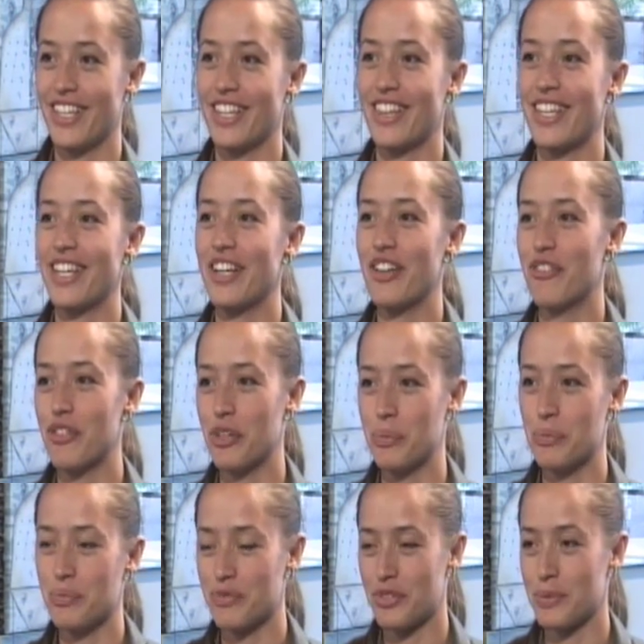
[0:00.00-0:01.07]
the thing
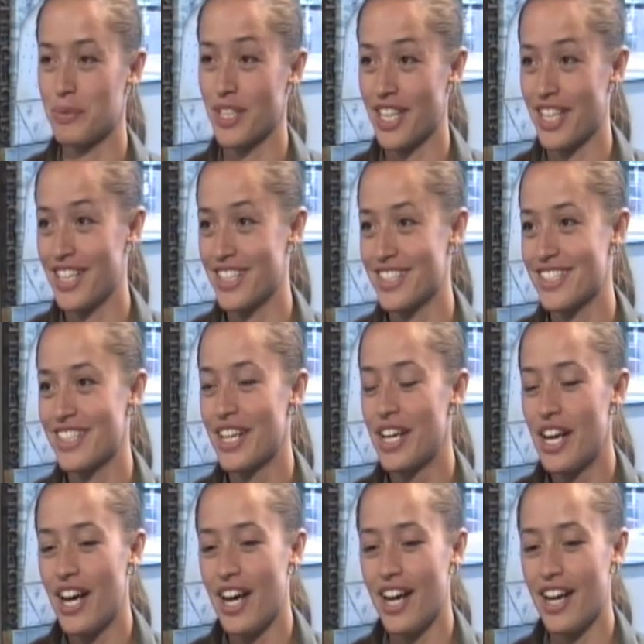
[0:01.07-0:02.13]
from from the kids,
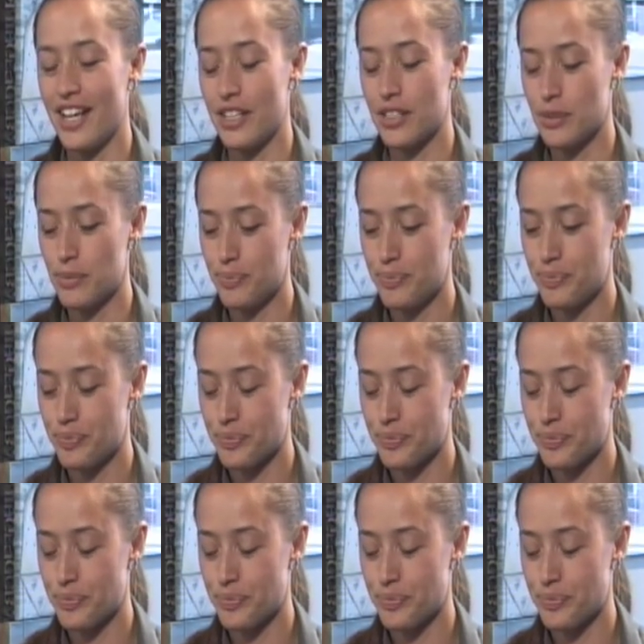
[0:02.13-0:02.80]
mm -hmm. and um,